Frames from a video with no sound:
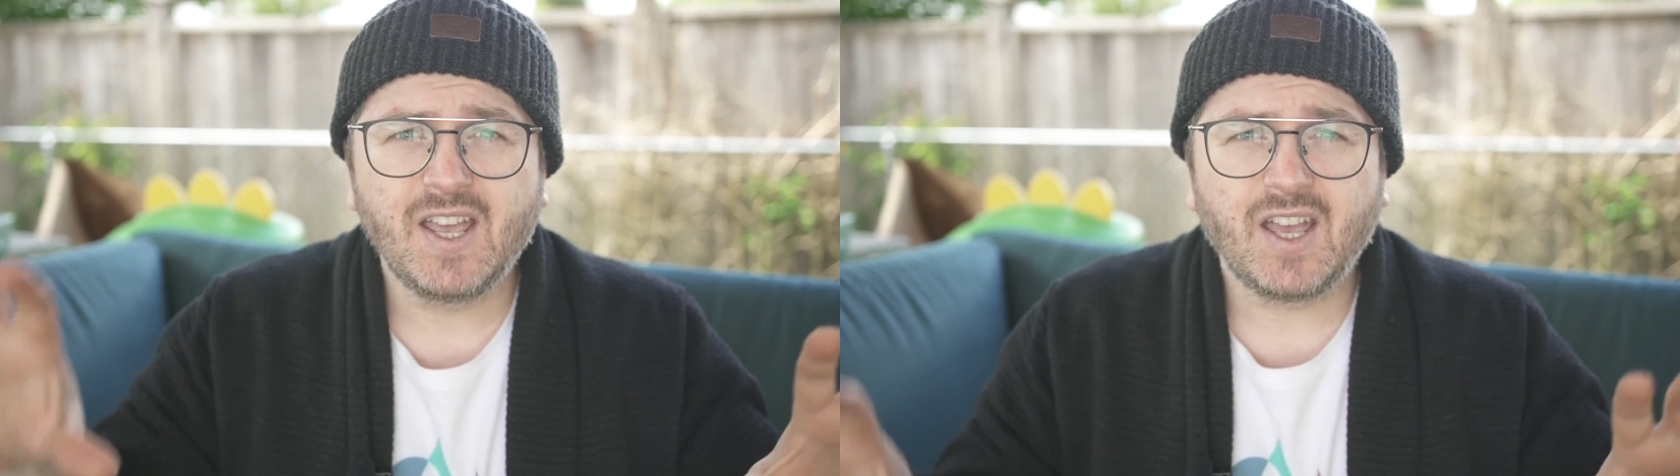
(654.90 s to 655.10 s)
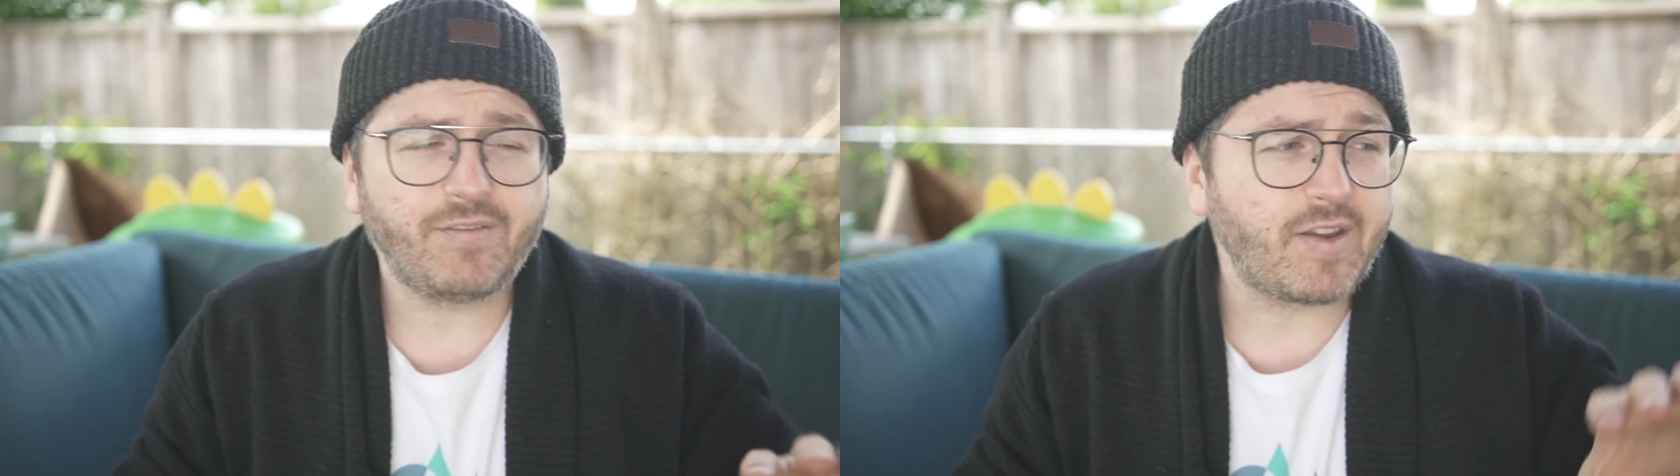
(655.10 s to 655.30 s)

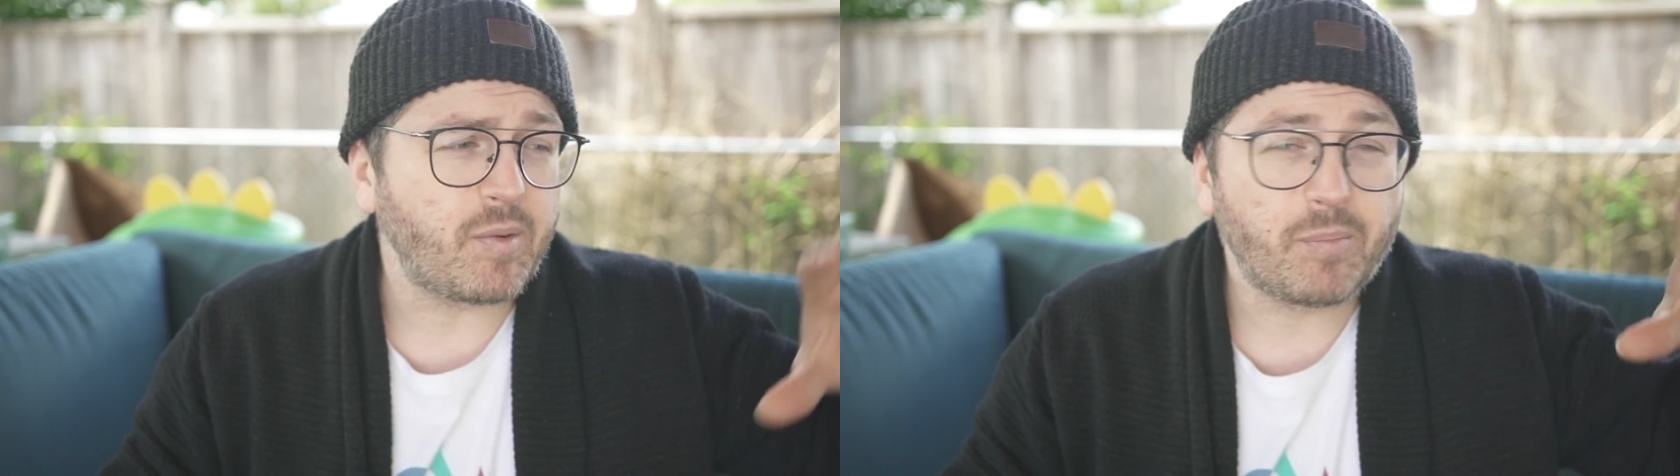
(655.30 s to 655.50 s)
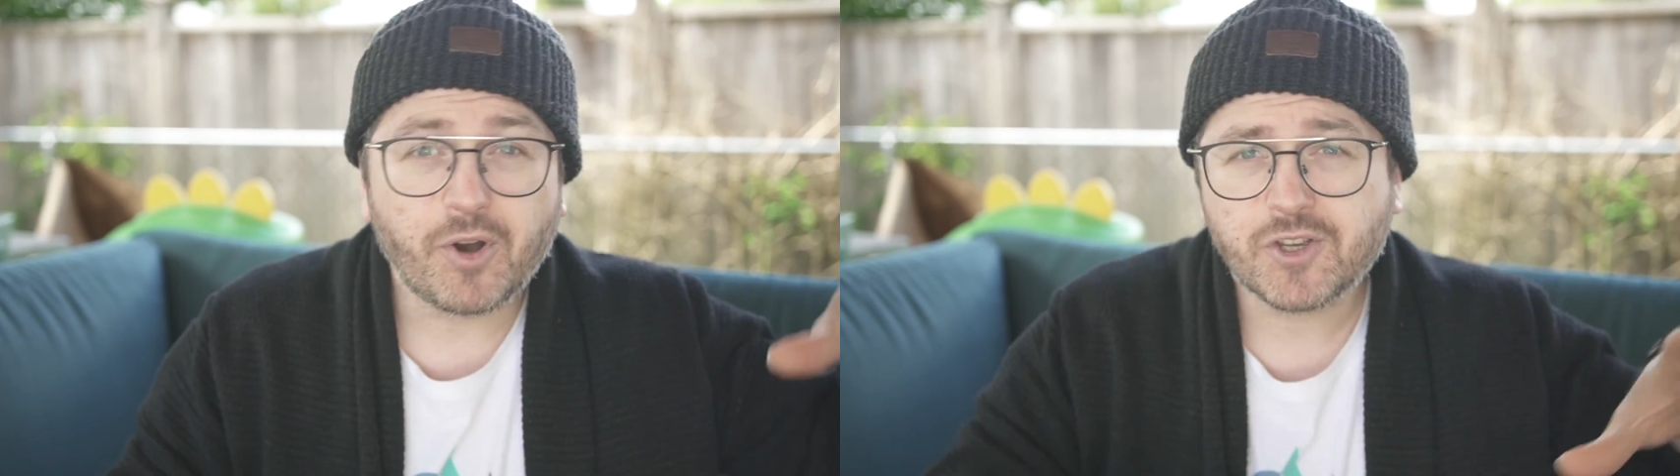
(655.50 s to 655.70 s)
of
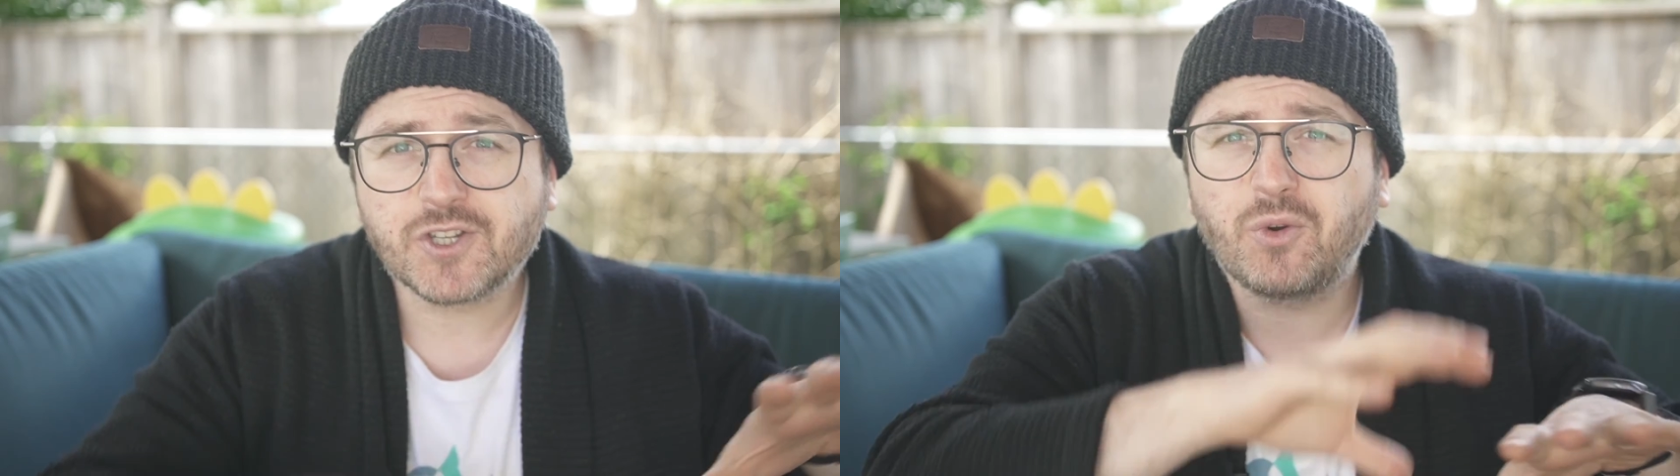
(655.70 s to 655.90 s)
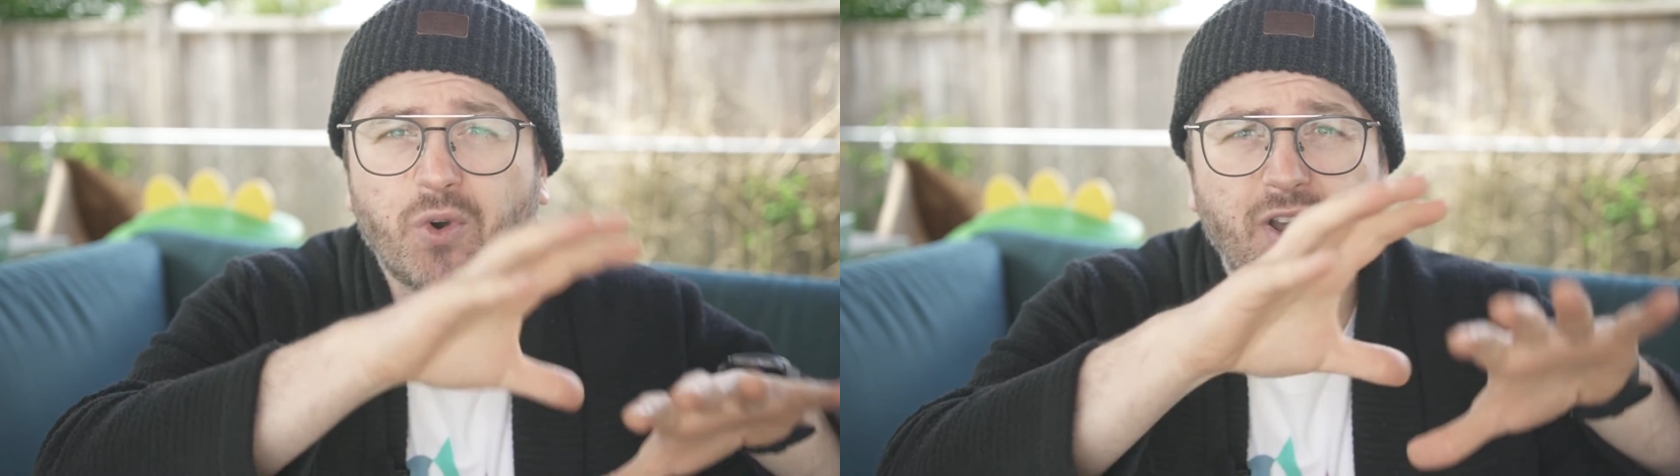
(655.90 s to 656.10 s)
every
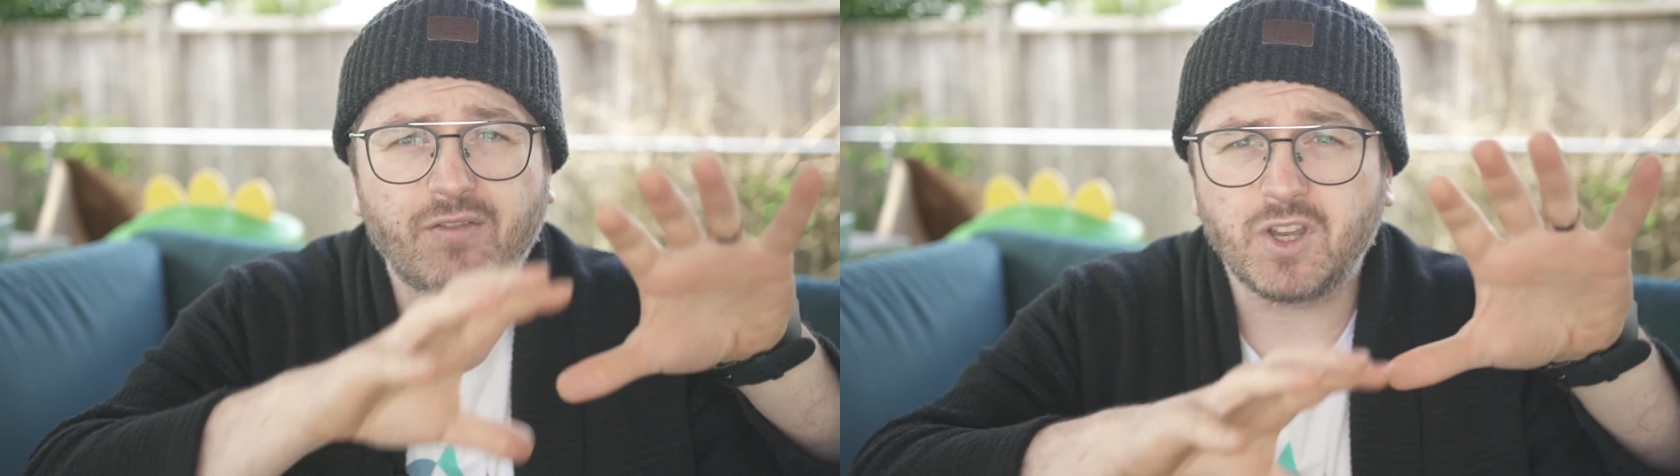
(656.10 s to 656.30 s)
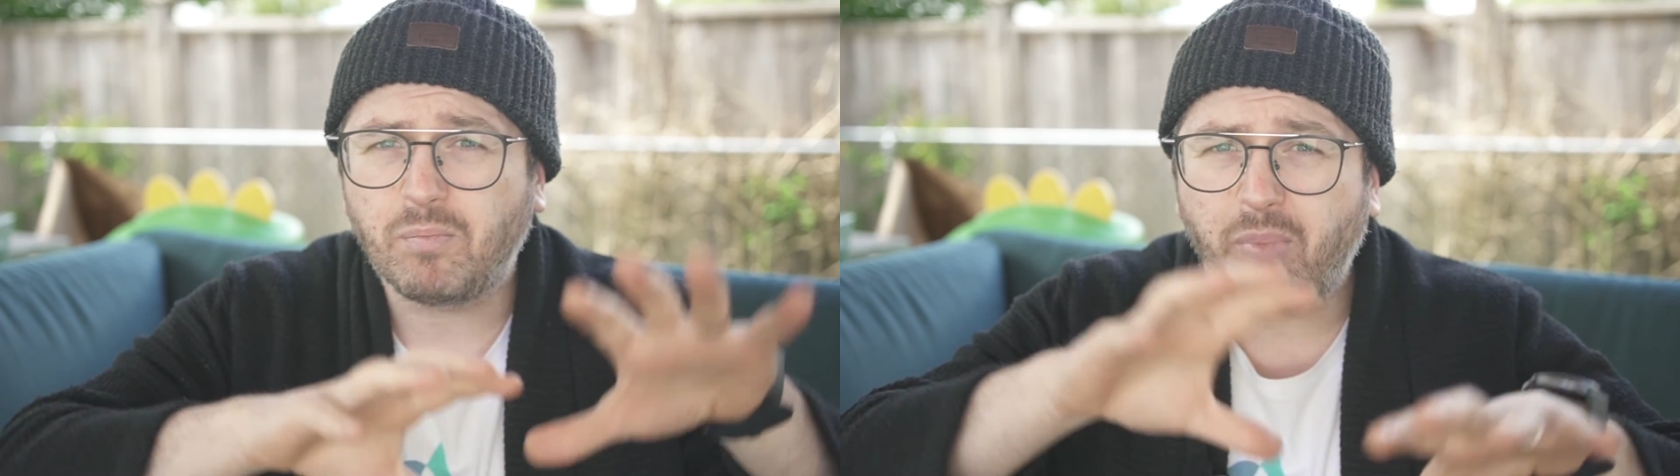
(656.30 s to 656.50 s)
person or
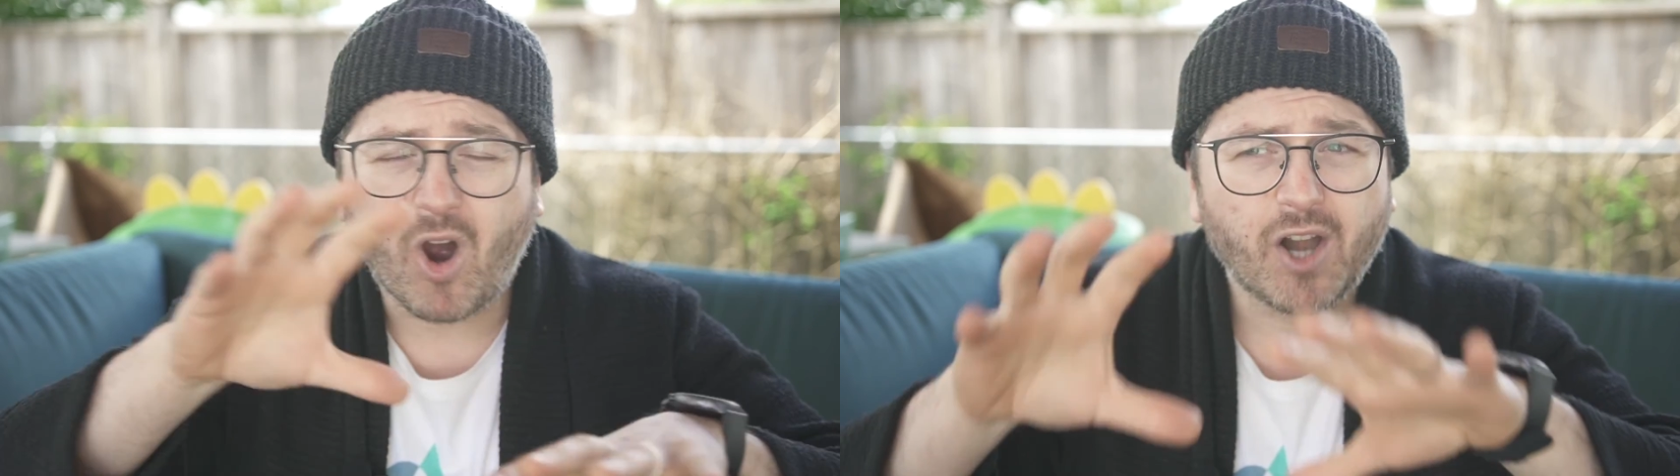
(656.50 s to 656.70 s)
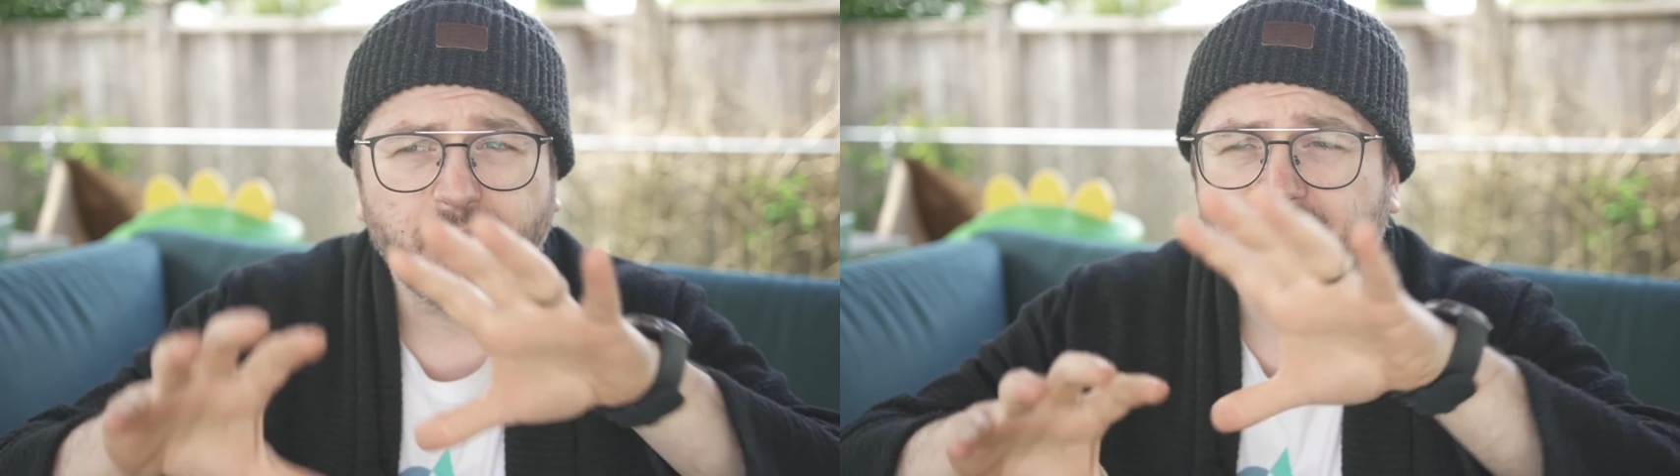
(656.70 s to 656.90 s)
every
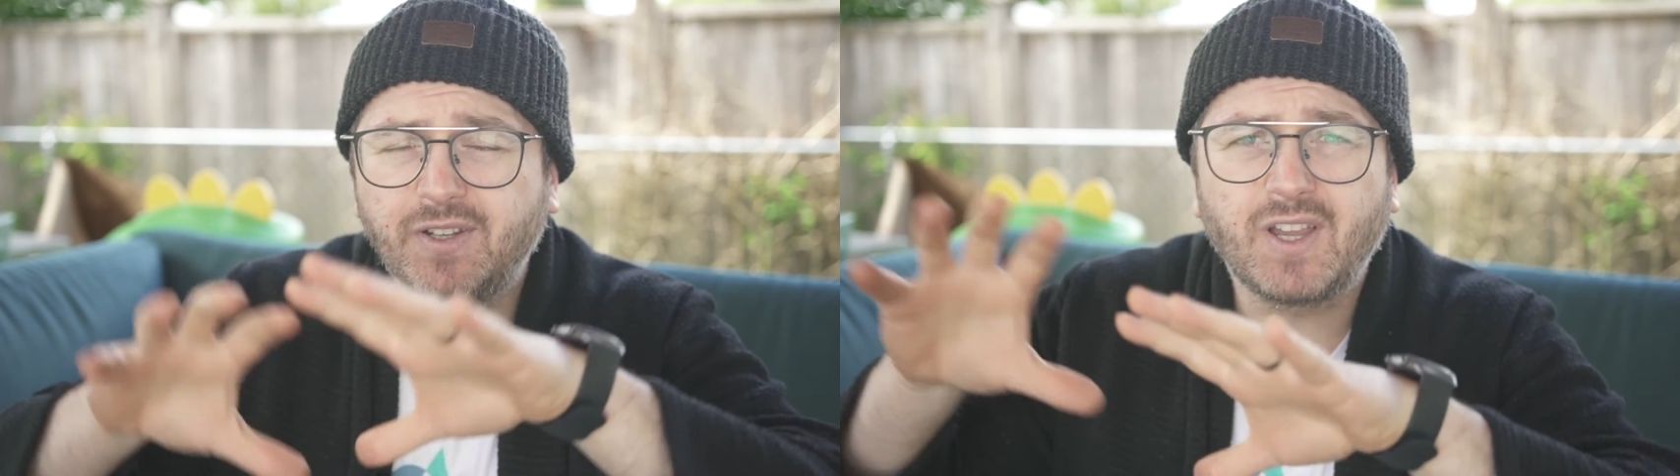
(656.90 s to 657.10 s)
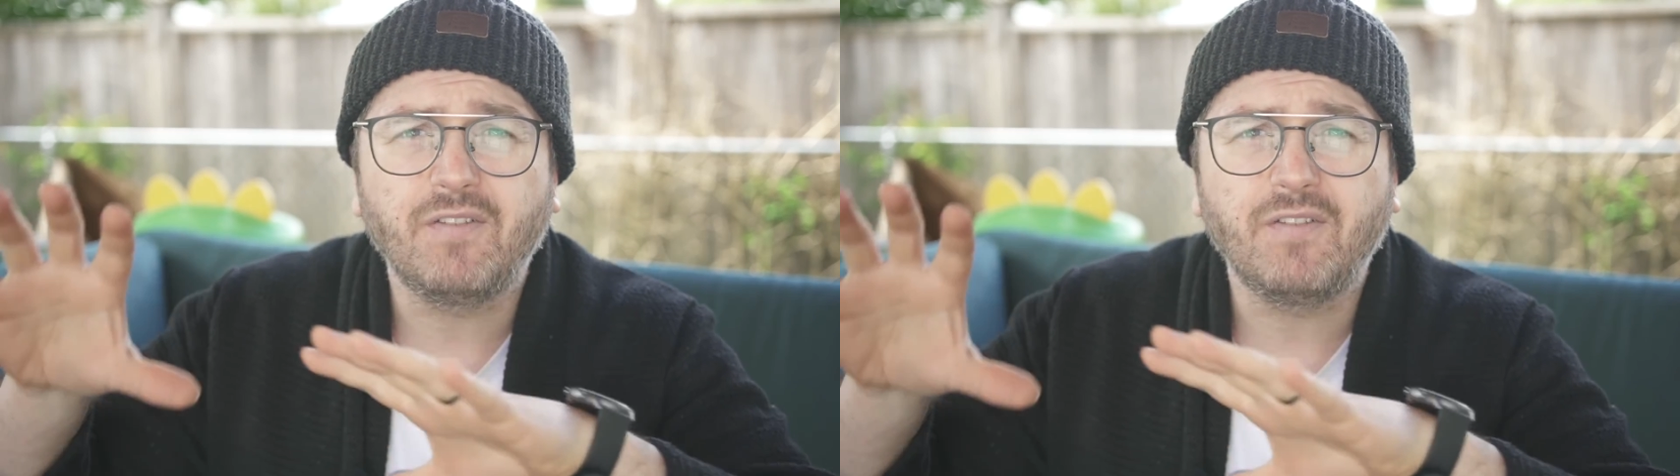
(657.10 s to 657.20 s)
department,